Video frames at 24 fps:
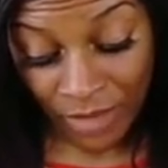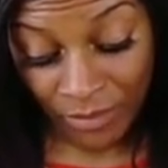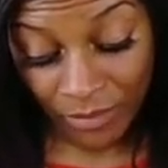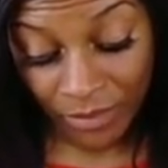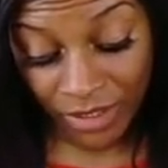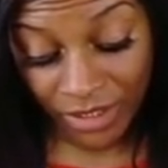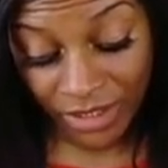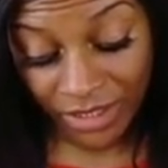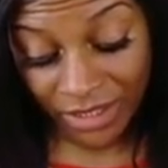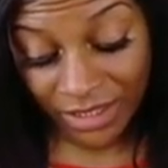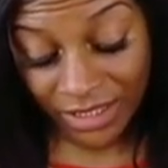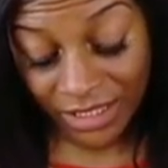
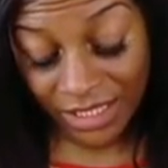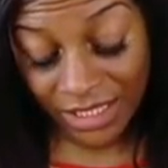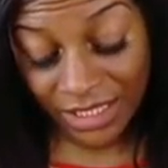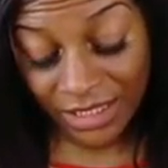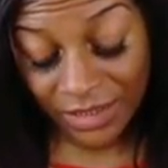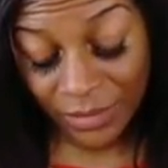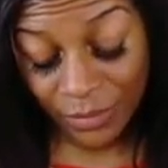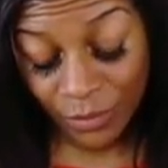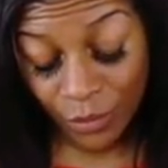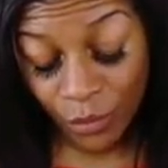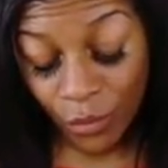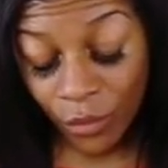But the thing
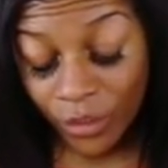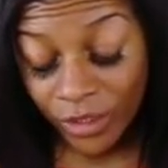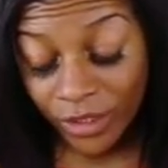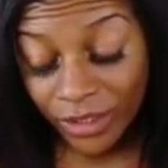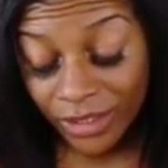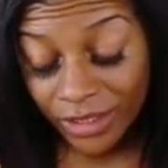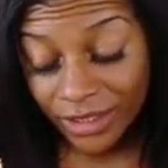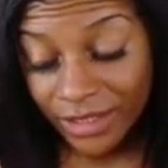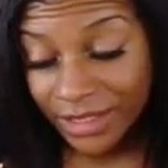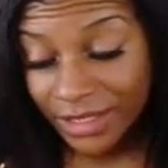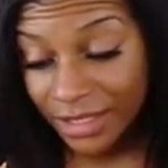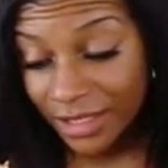that's
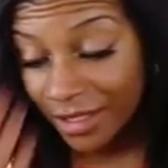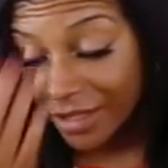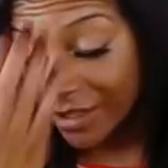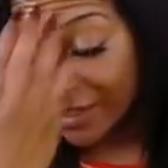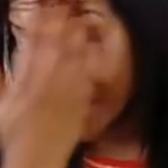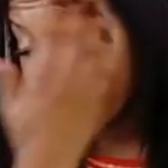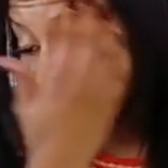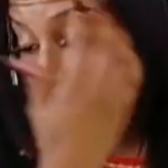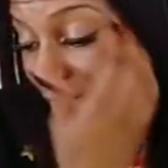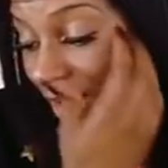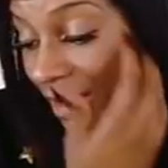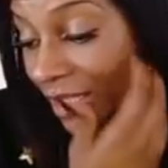important is
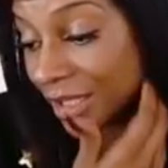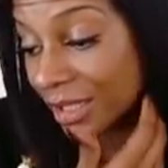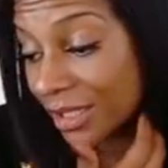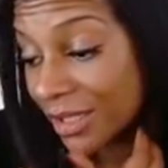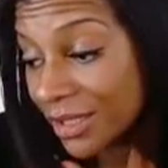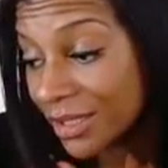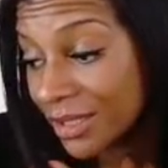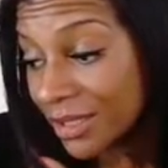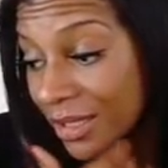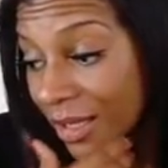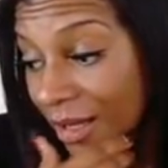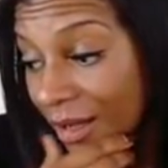here
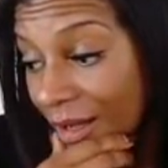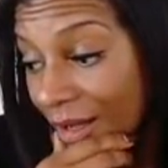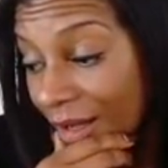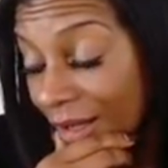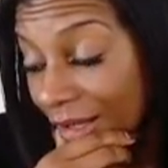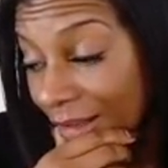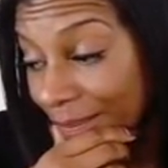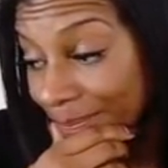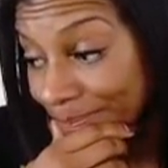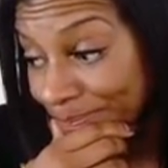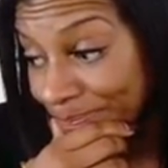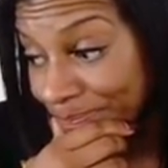is
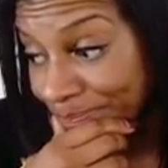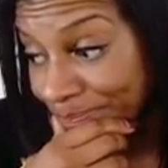I